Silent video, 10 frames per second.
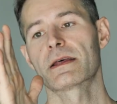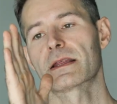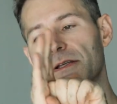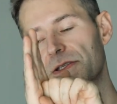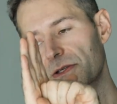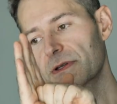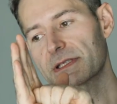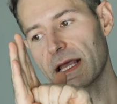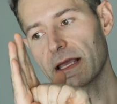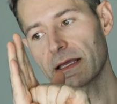that as soon
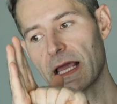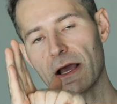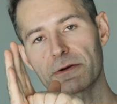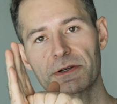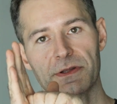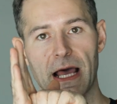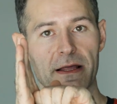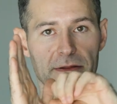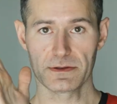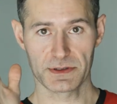as they encounter
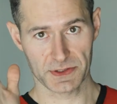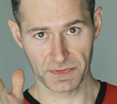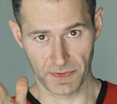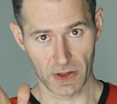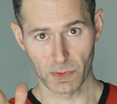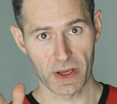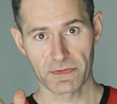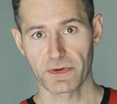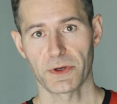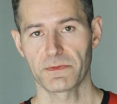that, they'll just fall away
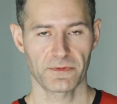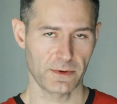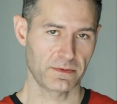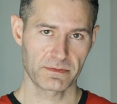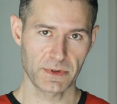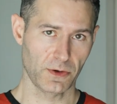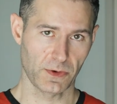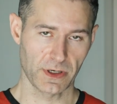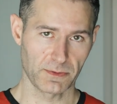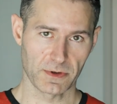from it for a
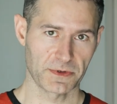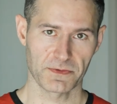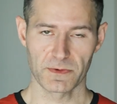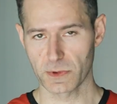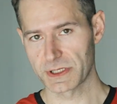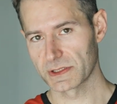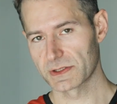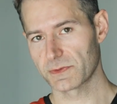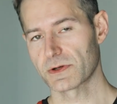number of different reasons.